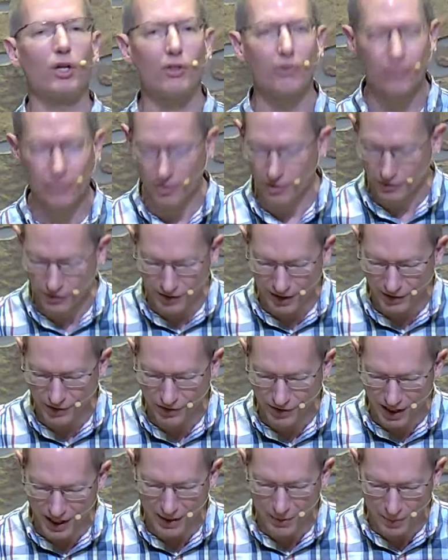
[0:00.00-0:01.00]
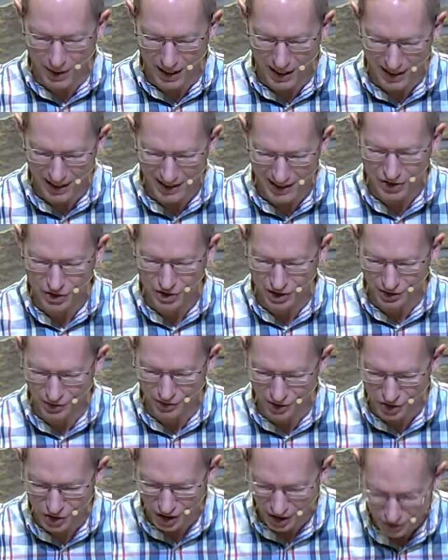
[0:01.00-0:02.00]
purses. That's not why
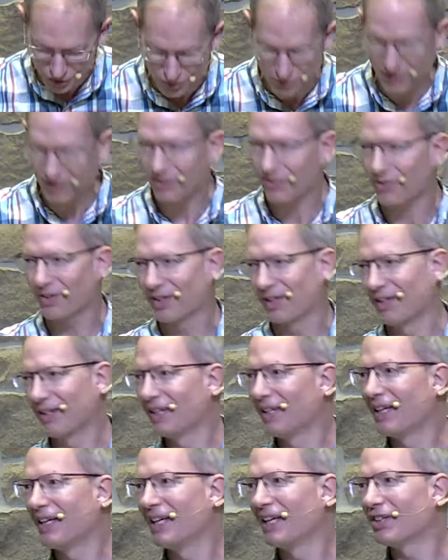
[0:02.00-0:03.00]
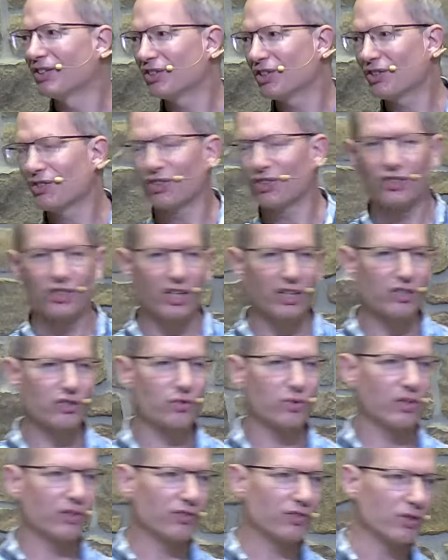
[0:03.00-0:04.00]
she's industrious. She's
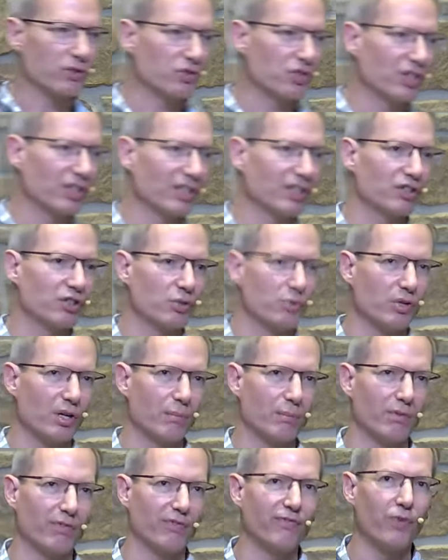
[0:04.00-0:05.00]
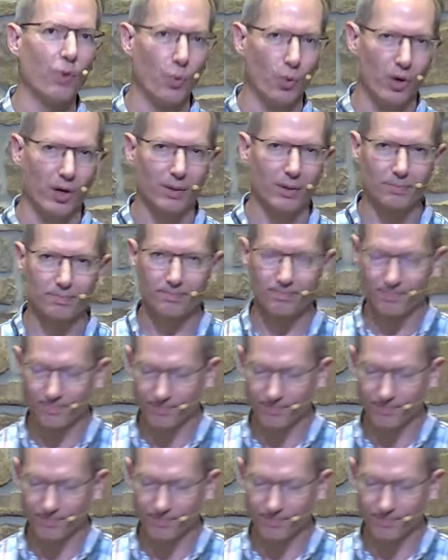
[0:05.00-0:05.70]
industrious so she can do number four.